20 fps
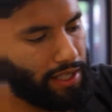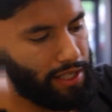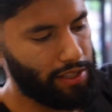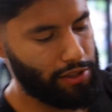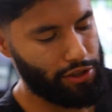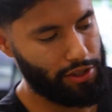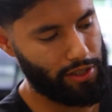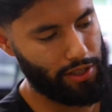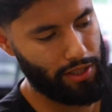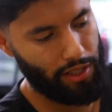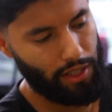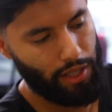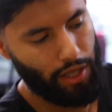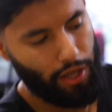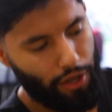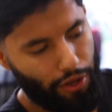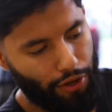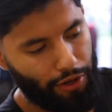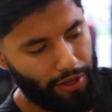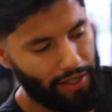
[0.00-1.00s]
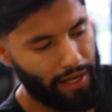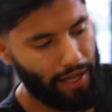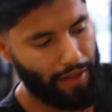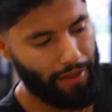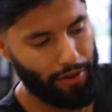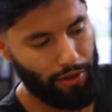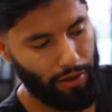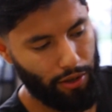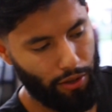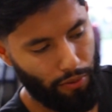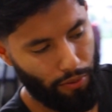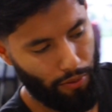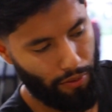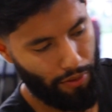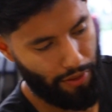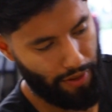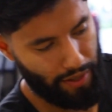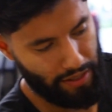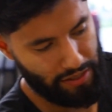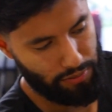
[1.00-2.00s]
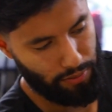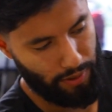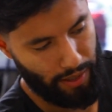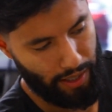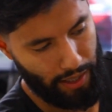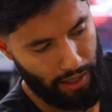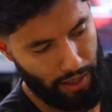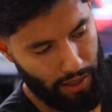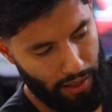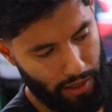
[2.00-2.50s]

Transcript: tension, you can either go this way.